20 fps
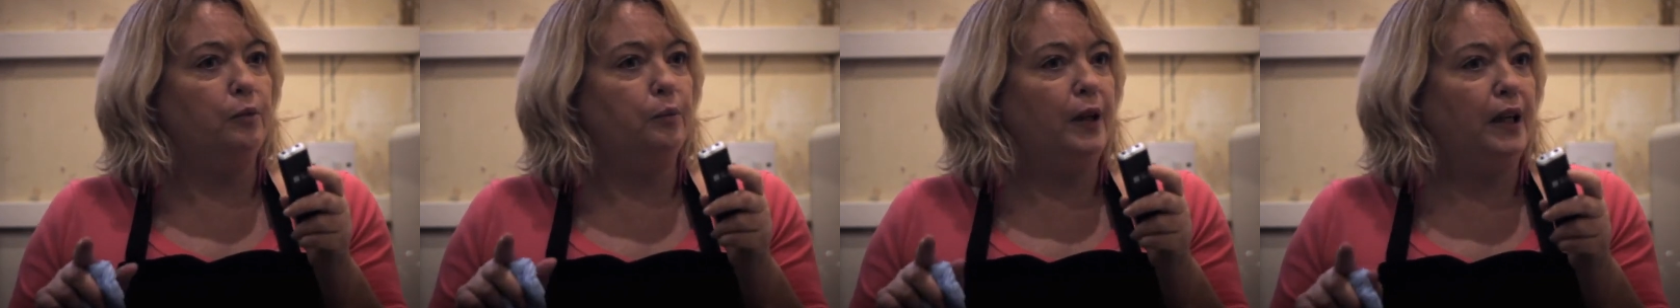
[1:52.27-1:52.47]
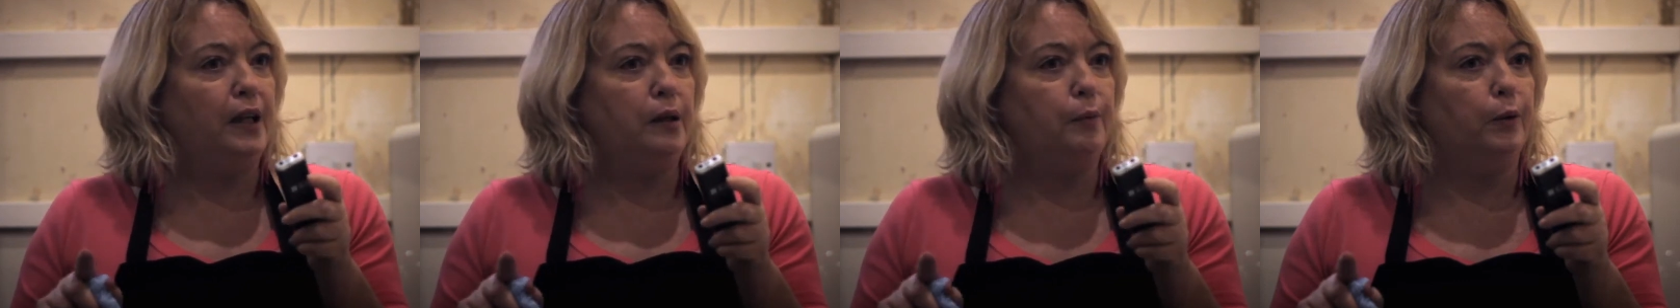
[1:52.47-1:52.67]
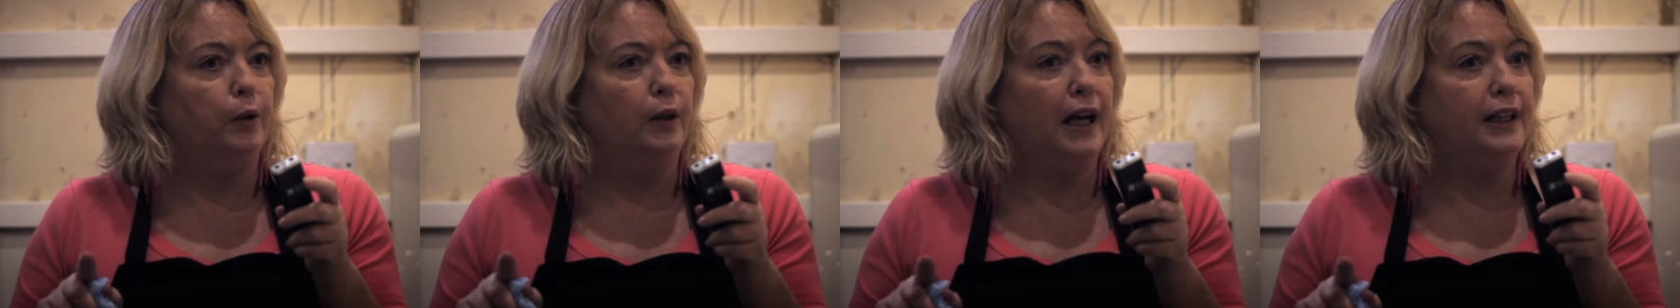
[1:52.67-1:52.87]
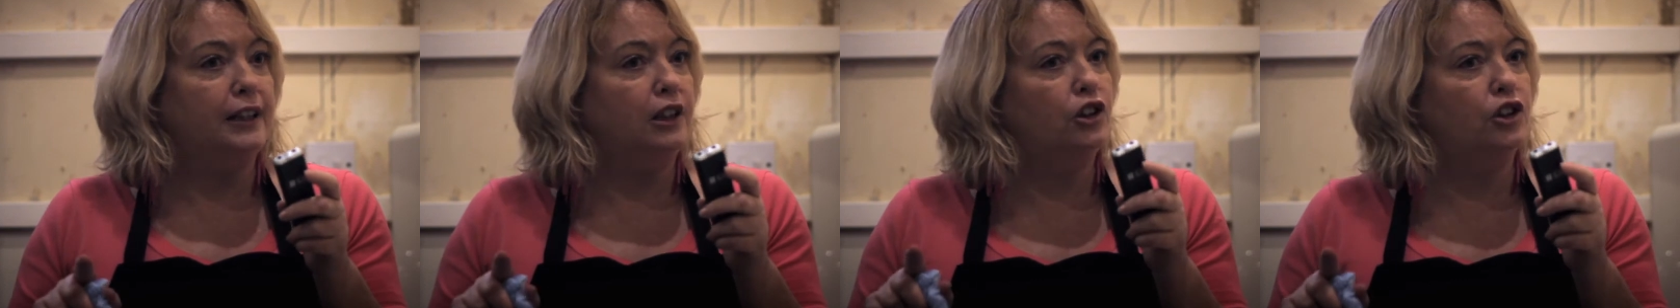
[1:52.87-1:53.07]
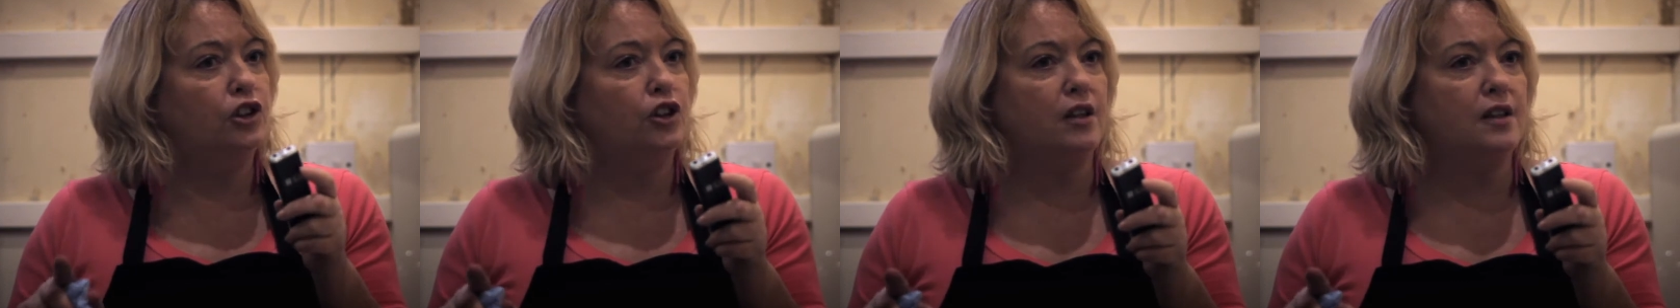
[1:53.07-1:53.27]
people at a
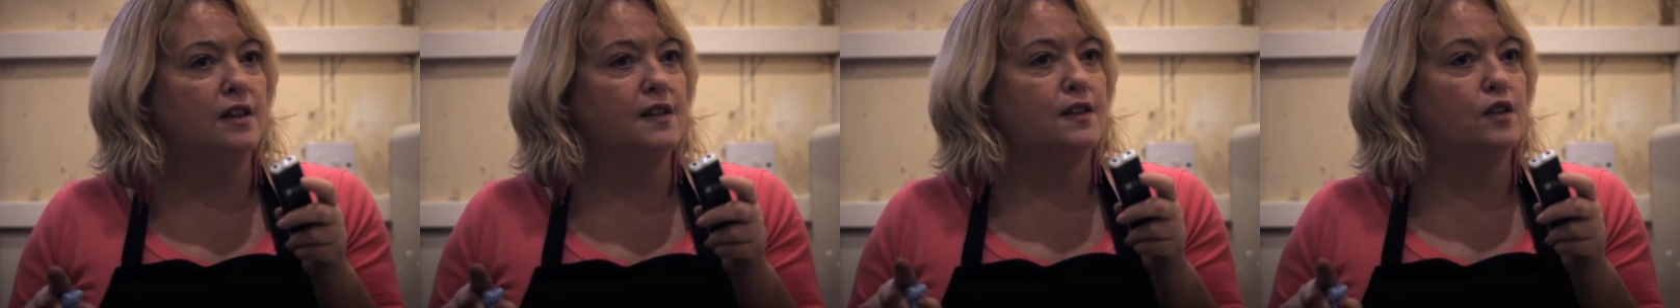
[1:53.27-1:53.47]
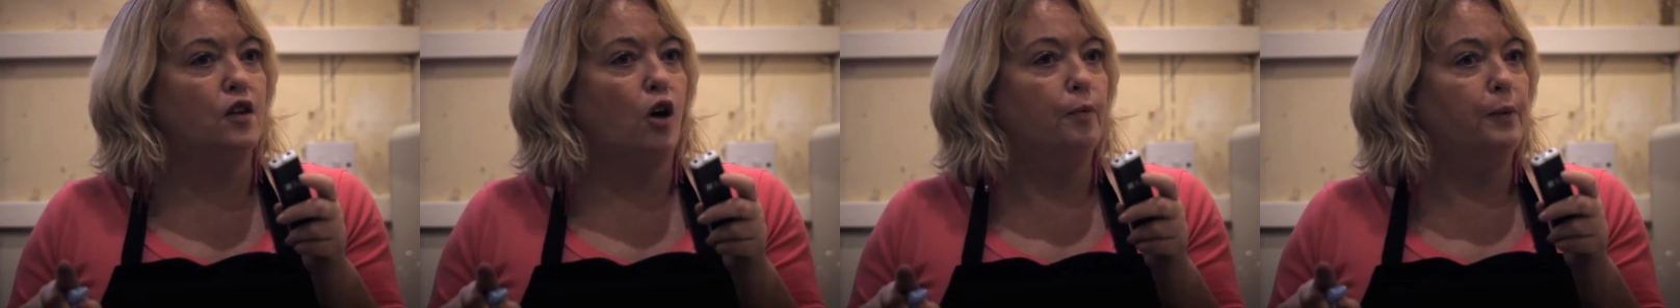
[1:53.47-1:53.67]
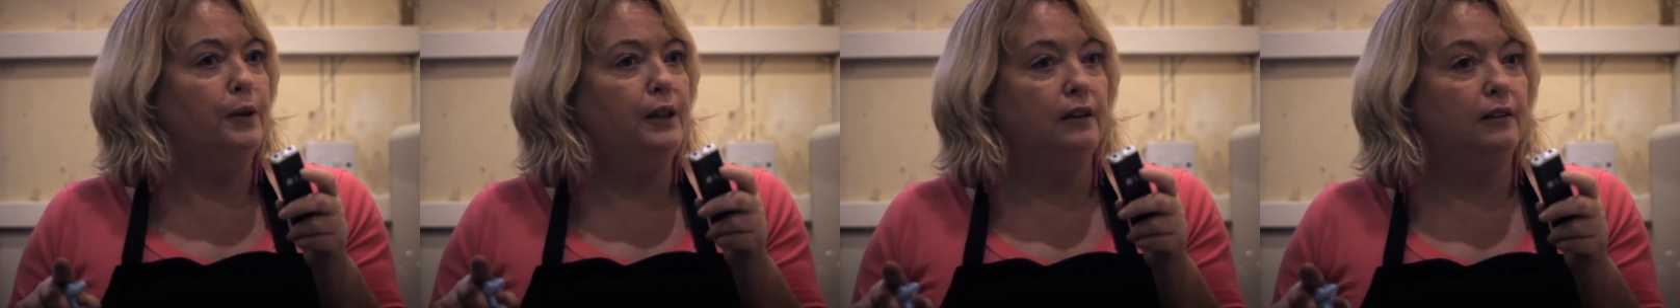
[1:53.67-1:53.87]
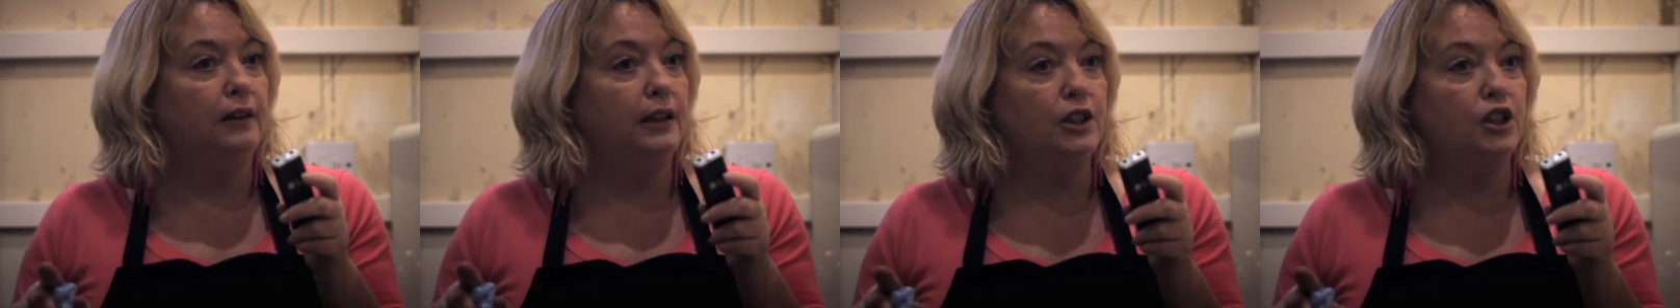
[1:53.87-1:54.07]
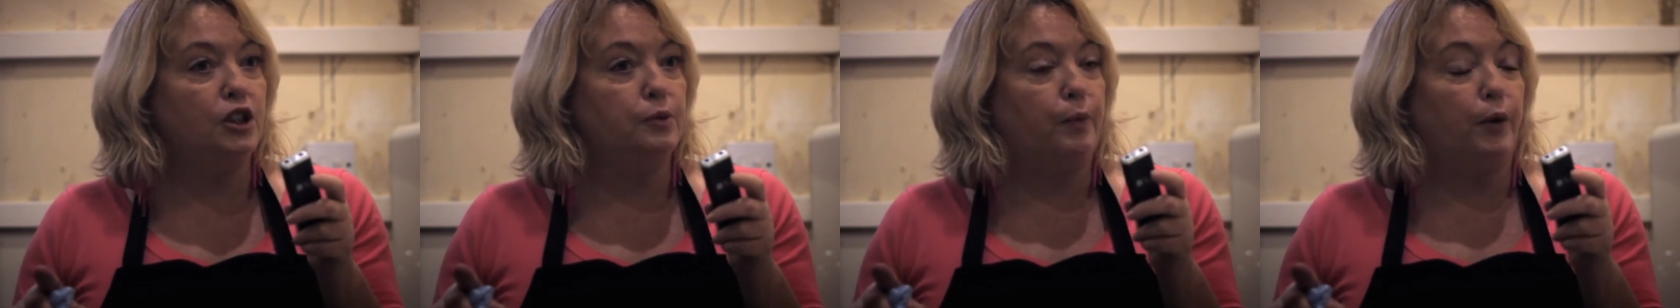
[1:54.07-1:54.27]
truck stop near
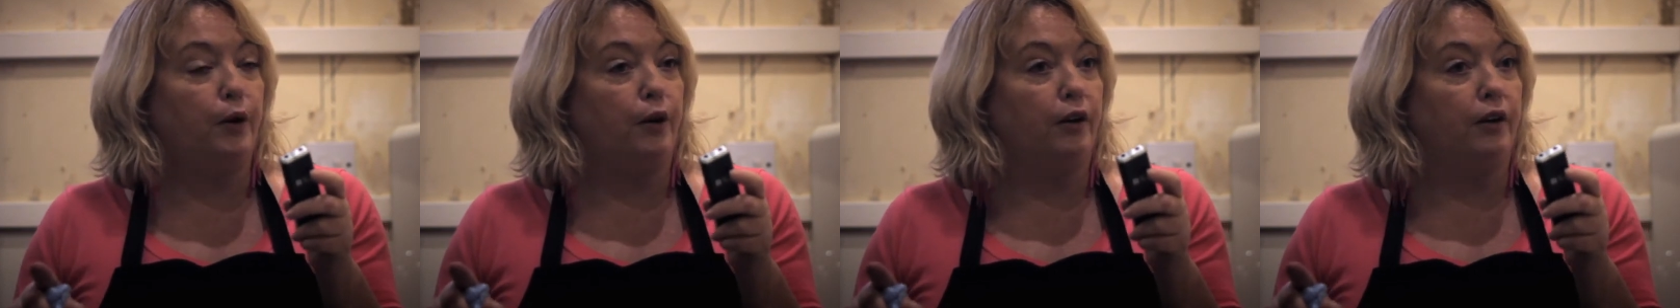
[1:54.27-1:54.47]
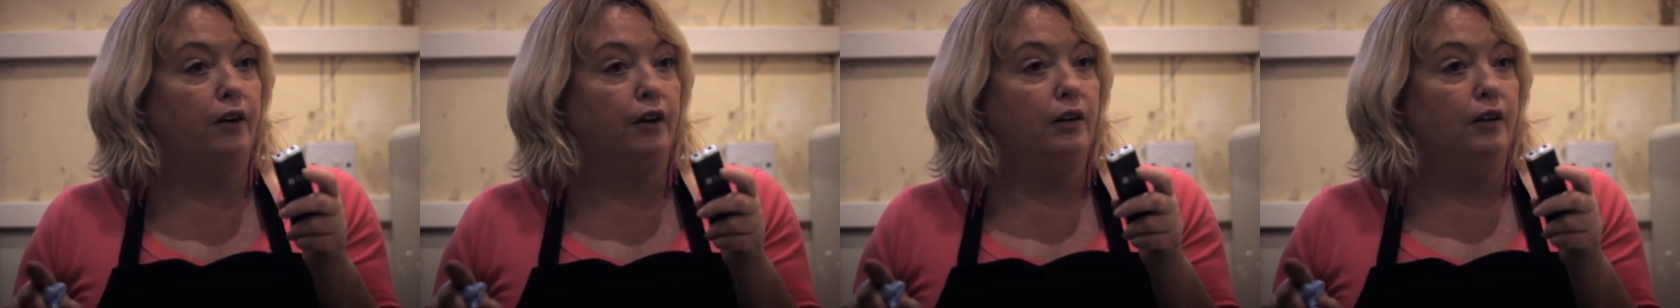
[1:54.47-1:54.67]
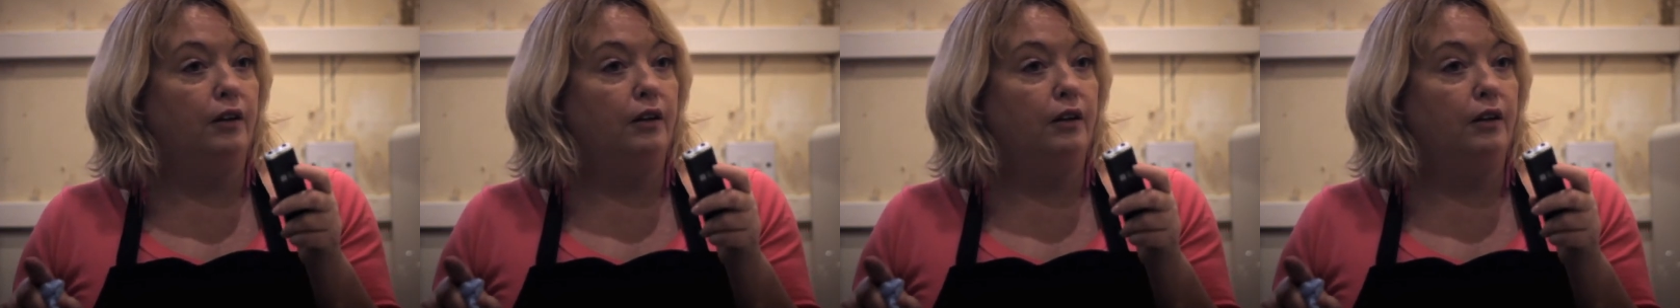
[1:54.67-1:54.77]
Lynchburg.